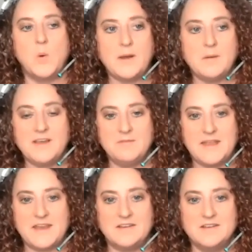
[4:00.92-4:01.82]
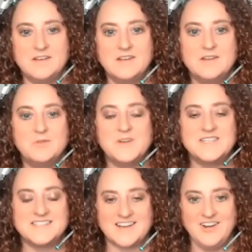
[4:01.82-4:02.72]
where we have been,
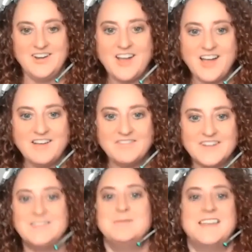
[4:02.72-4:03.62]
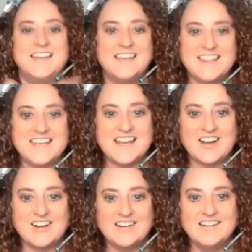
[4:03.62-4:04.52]
we started off at the beginning of the
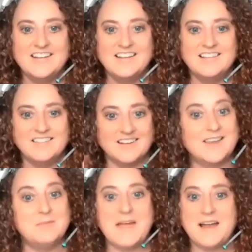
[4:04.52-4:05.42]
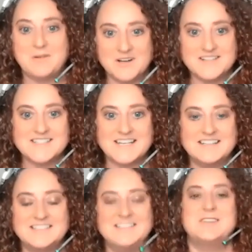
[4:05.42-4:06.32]
year, looking backwards,
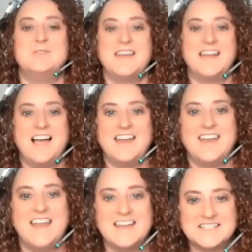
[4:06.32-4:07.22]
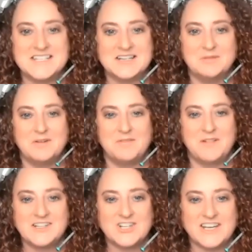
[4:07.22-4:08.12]
doing a nice little
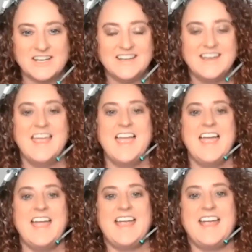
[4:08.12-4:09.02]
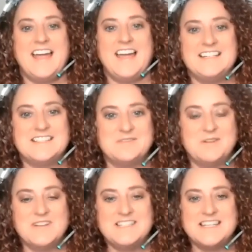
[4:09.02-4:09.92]
reflection. And
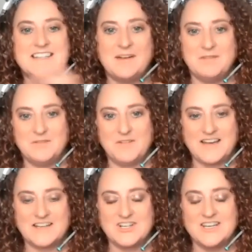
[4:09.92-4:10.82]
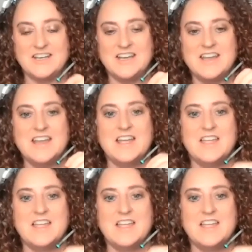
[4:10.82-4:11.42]
when we did that reflection,